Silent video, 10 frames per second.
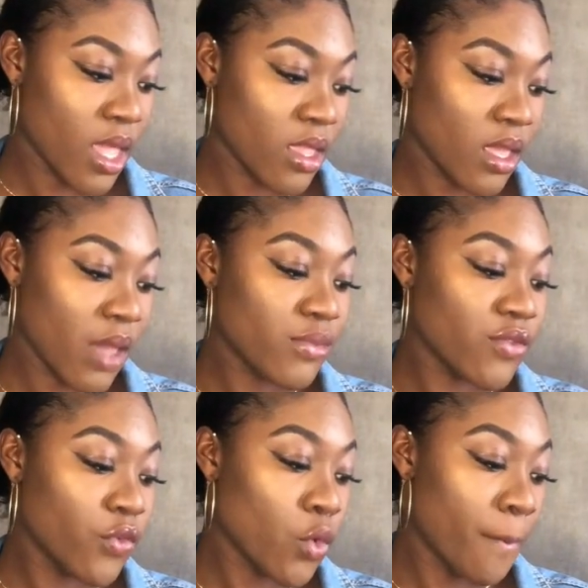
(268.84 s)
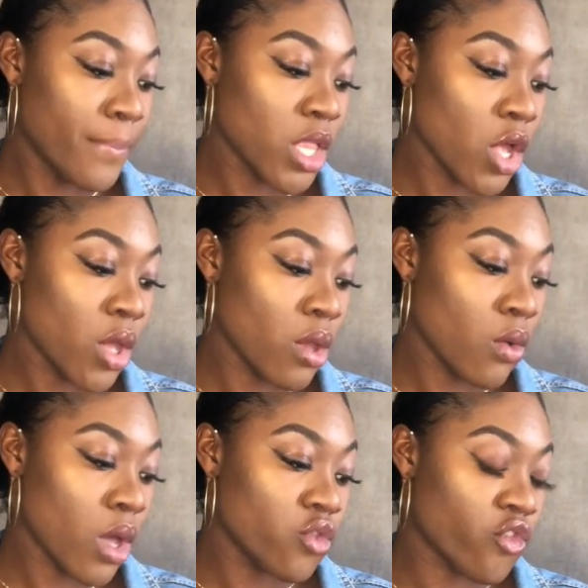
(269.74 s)
Tips for
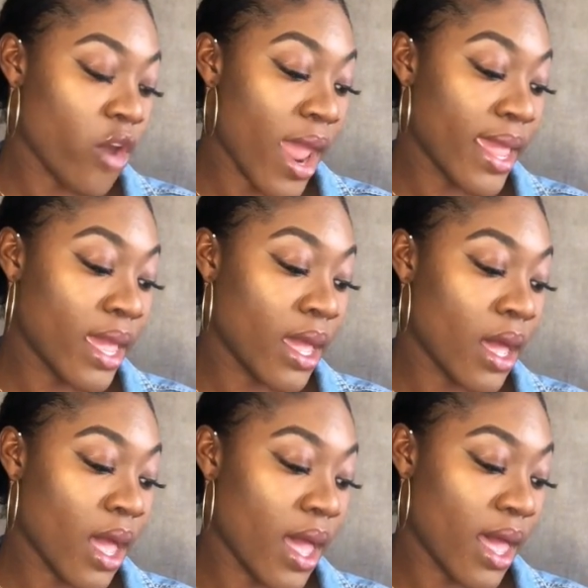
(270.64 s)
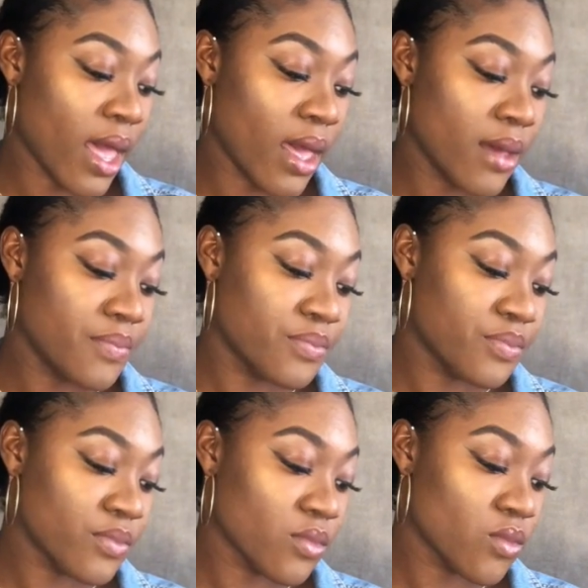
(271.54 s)
blow drying hair.
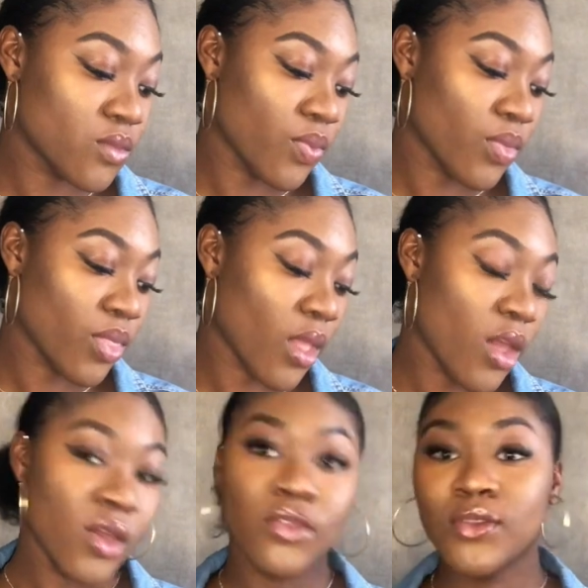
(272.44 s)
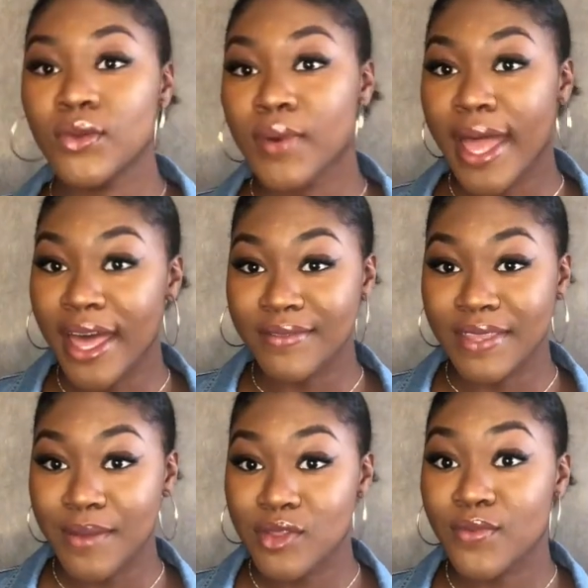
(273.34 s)
Do I have
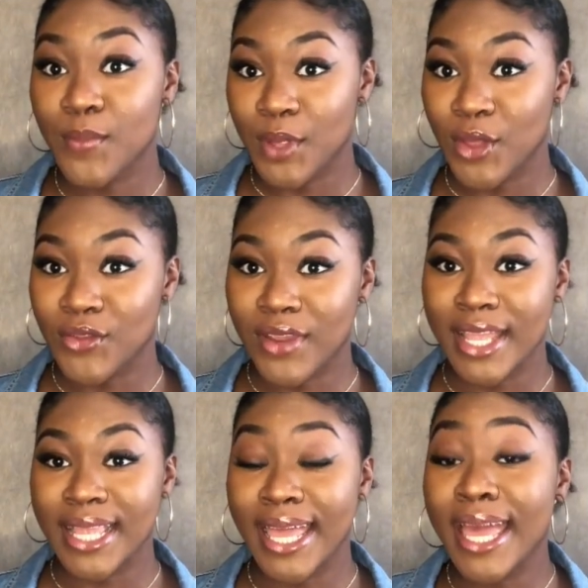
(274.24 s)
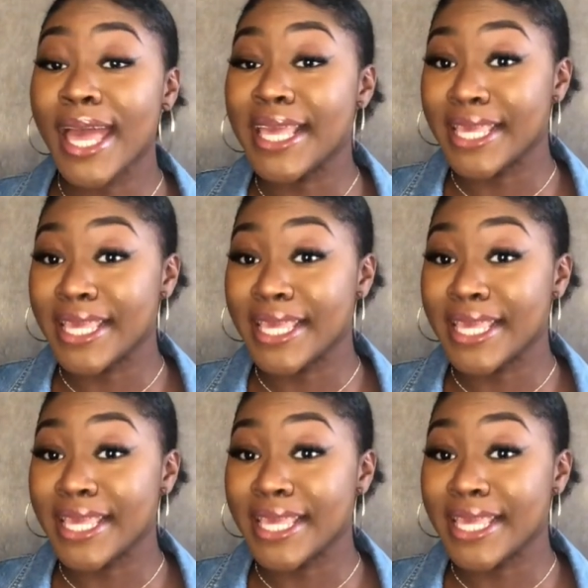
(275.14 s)
tips for blow drying hair?